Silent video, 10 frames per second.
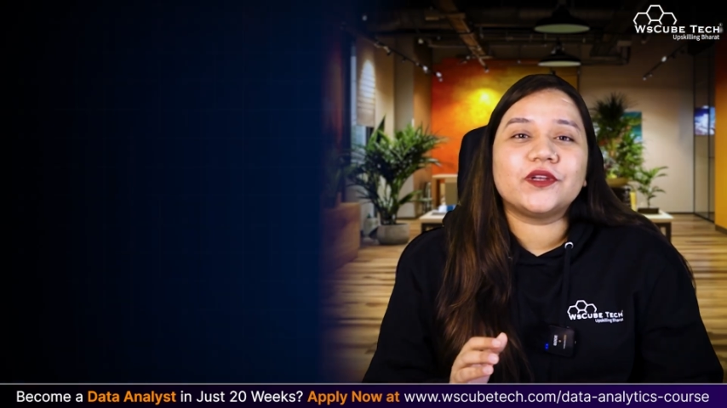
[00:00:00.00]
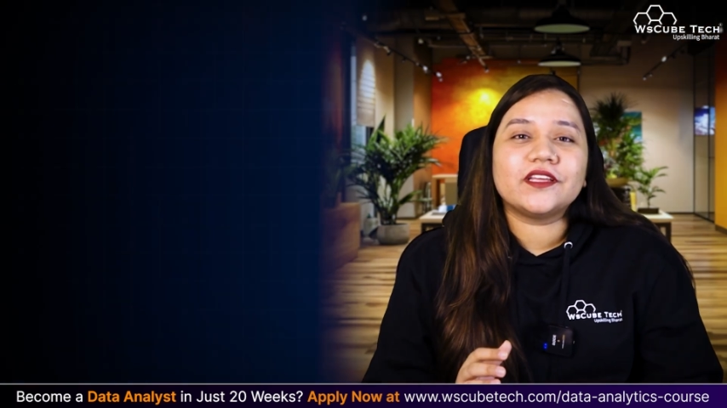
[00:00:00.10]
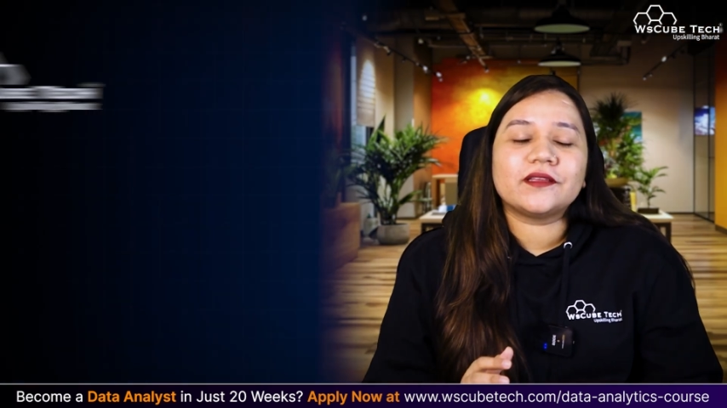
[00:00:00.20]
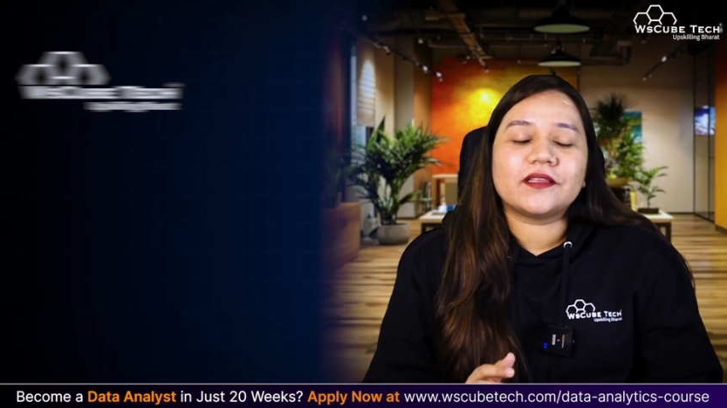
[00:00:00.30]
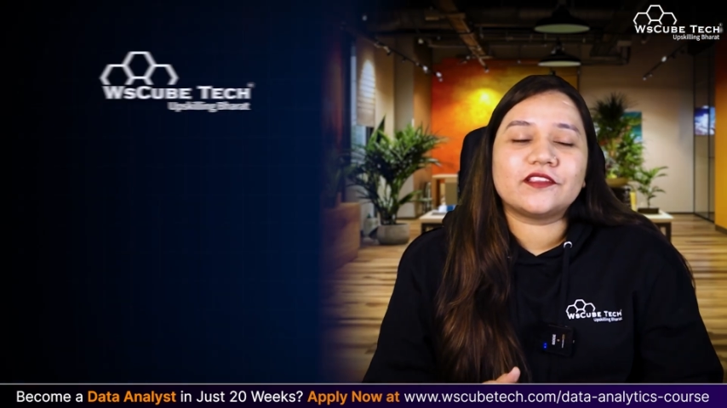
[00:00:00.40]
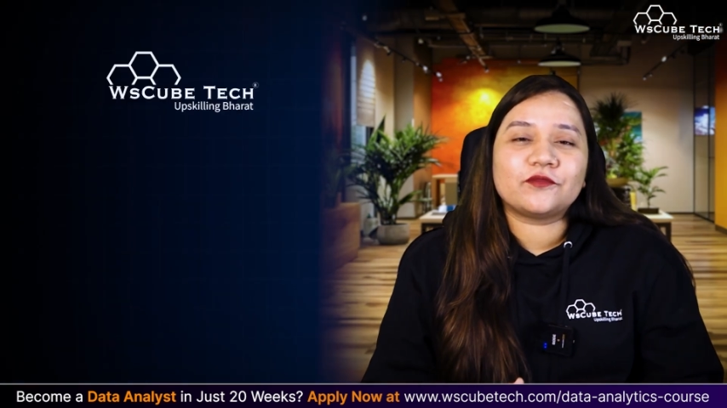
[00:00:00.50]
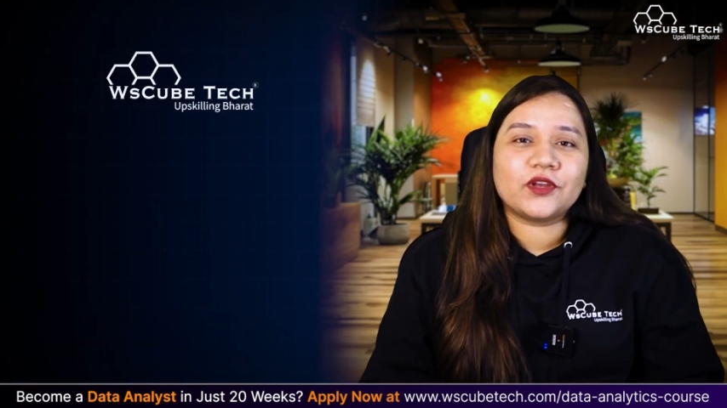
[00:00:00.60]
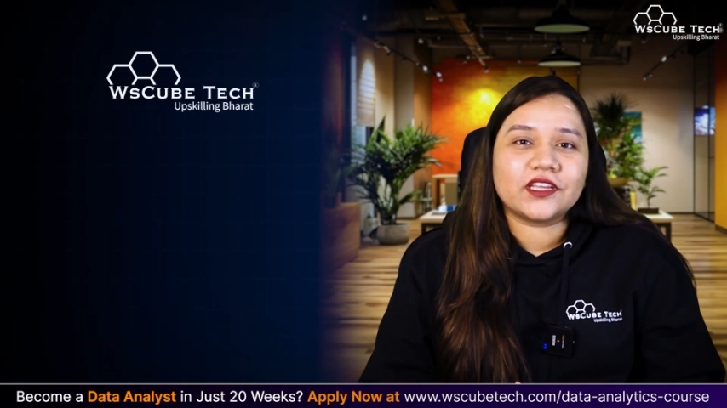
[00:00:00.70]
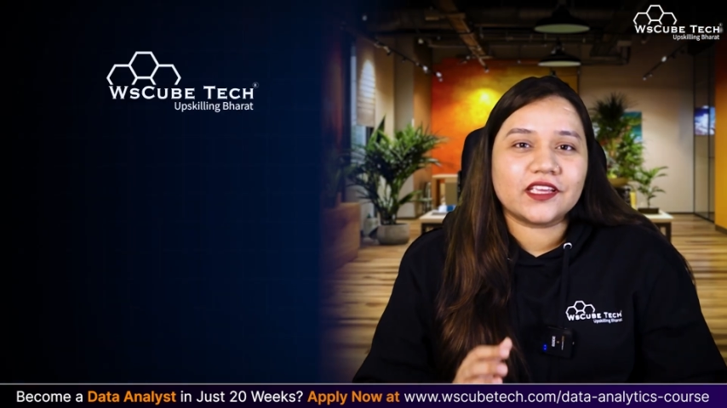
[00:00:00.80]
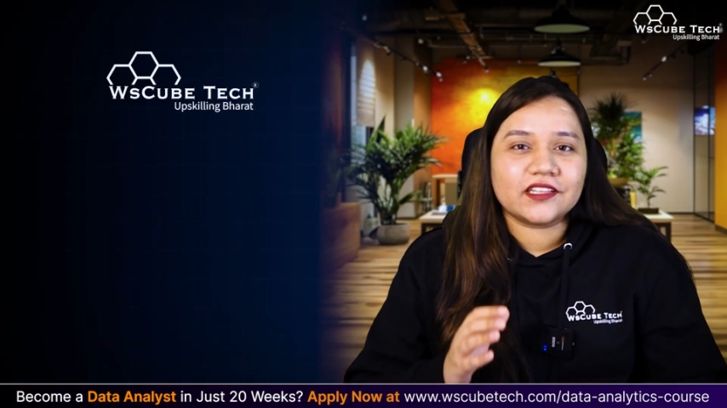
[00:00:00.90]
Tech is
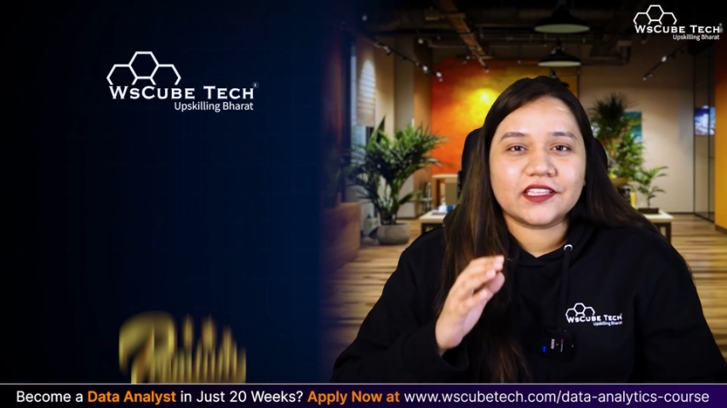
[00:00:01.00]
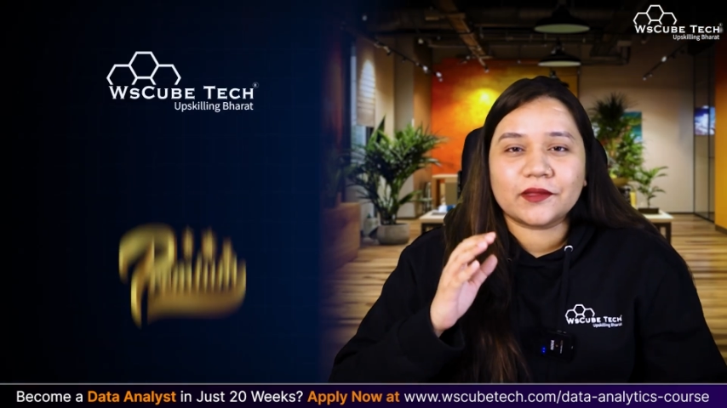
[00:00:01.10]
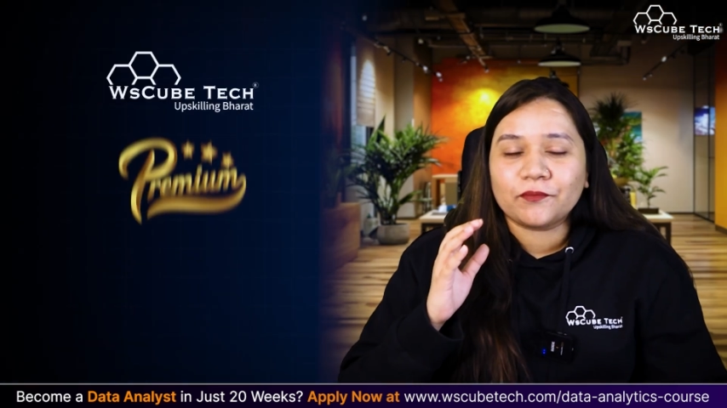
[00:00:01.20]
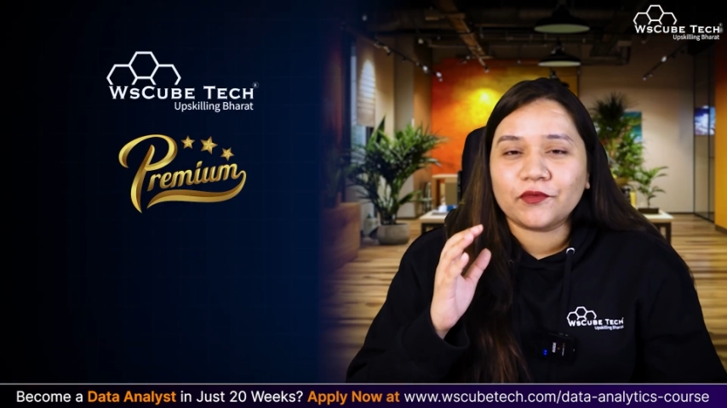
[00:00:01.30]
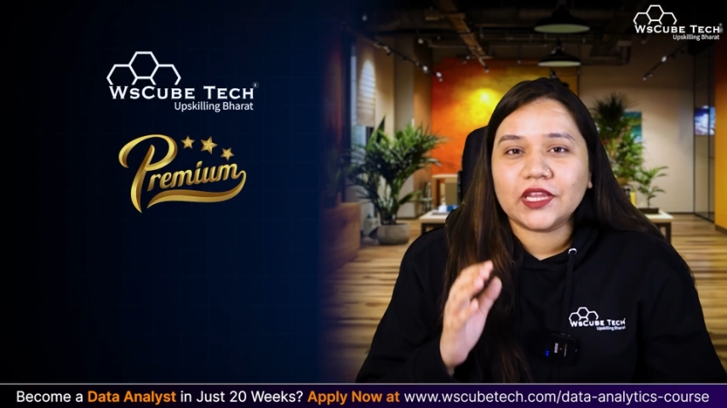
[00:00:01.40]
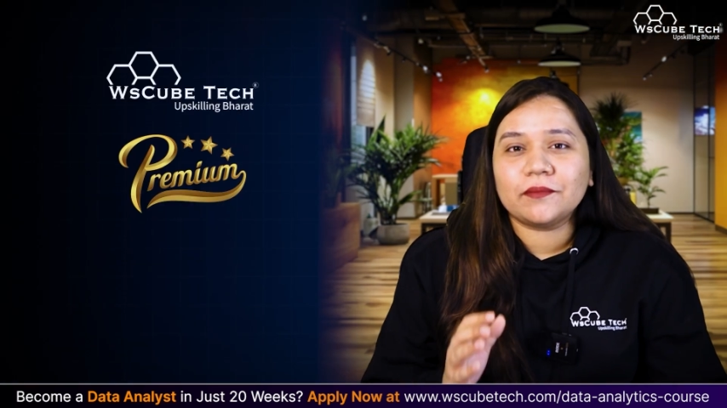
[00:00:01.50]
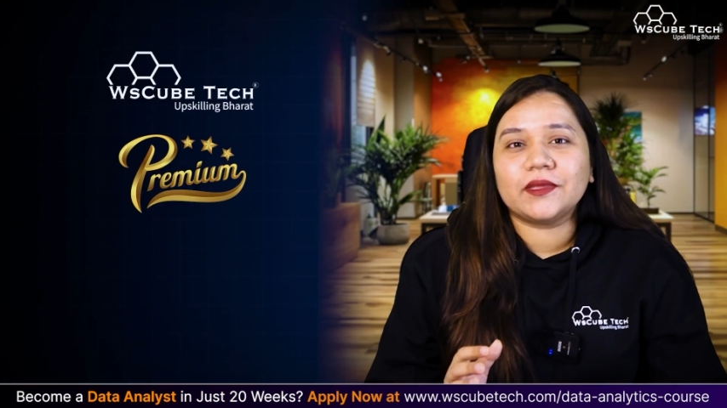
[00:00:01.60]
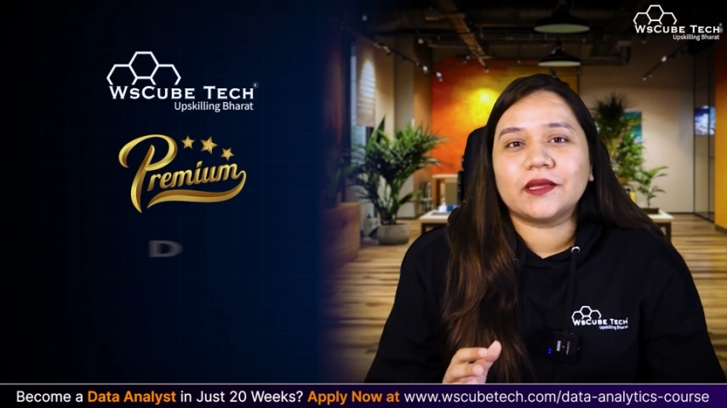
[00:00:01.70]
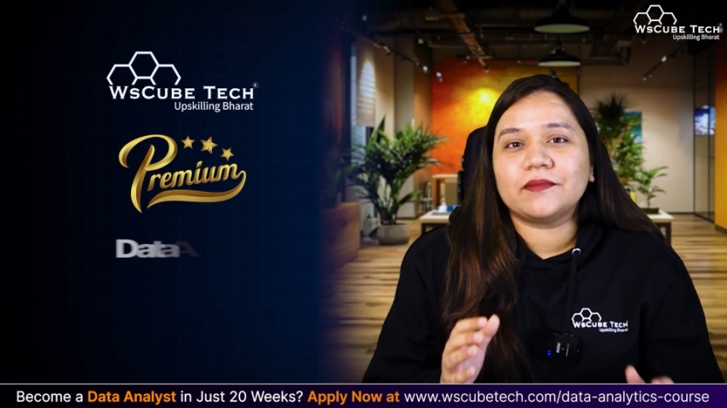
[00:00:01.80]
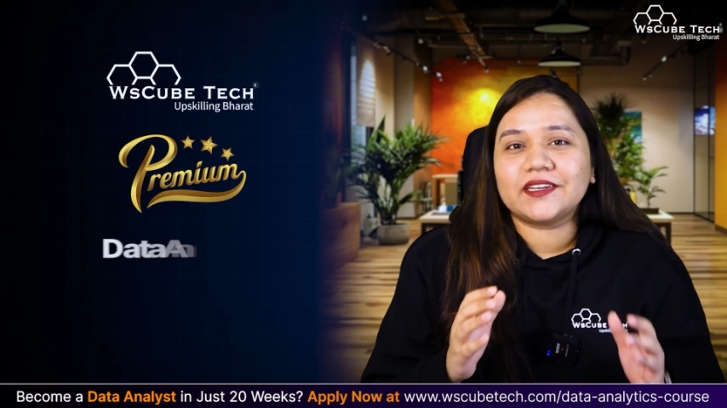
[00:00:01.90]
bringing their
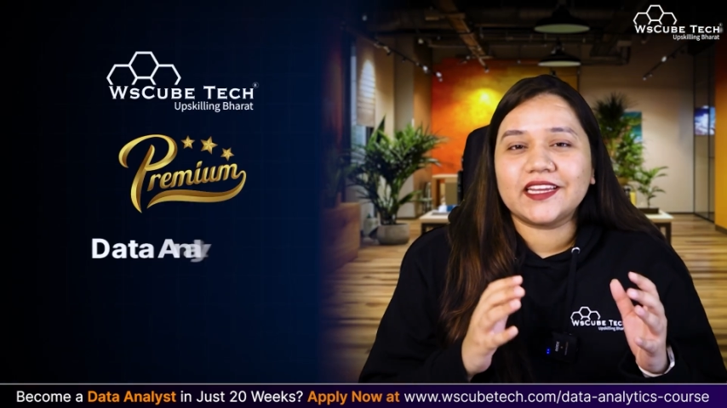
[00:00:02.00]
premium